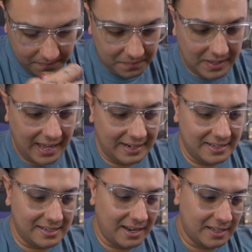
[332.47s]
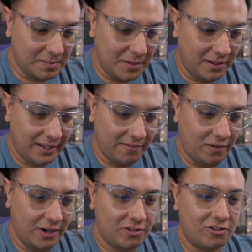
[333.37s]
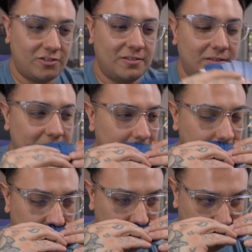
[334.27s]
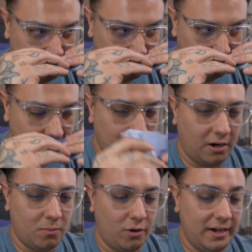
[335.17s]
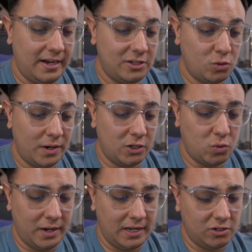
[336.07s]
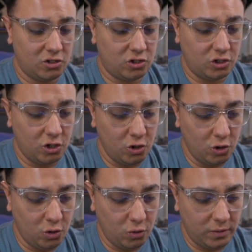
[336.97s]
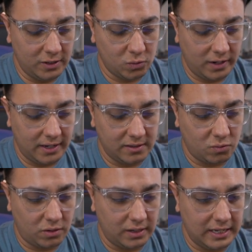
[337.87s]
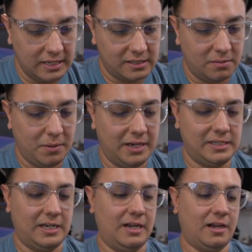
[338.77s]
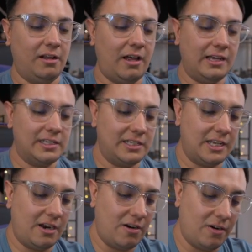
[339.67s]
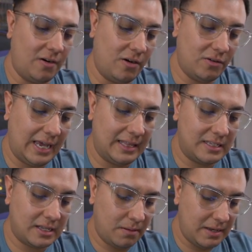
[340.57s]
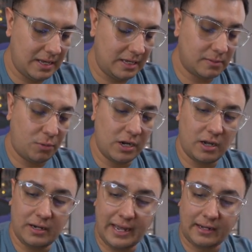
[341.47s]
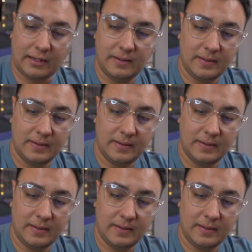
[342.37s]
That does not smell like fresh cardboard. It is 2022 is when it's released, but Colossus here. Okay, this is going to be his precon deck.